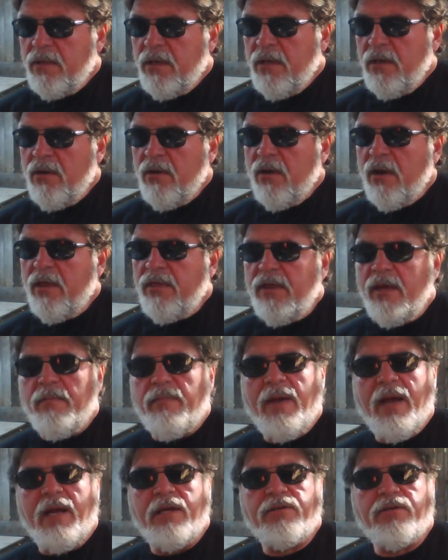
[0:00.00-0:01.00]
You know, I think
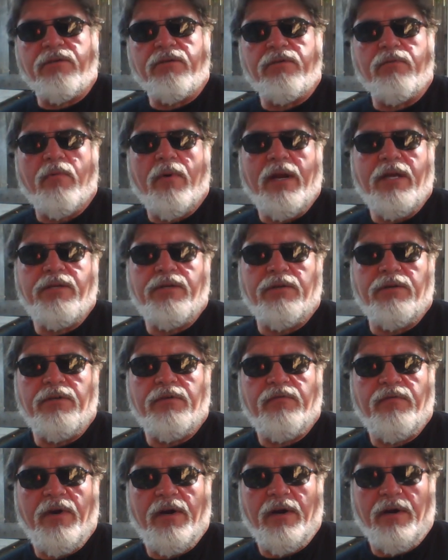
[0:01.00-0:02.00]
Pascal's wager is
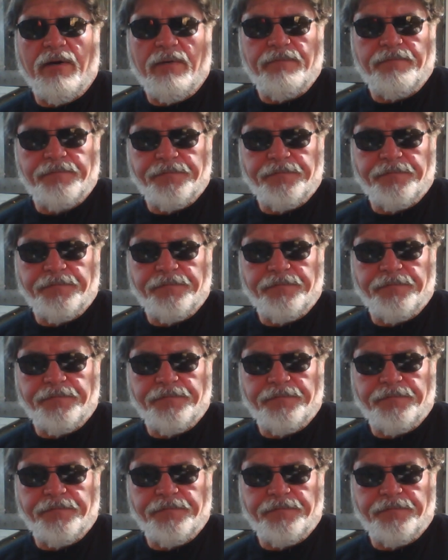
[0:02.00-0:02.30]
fair.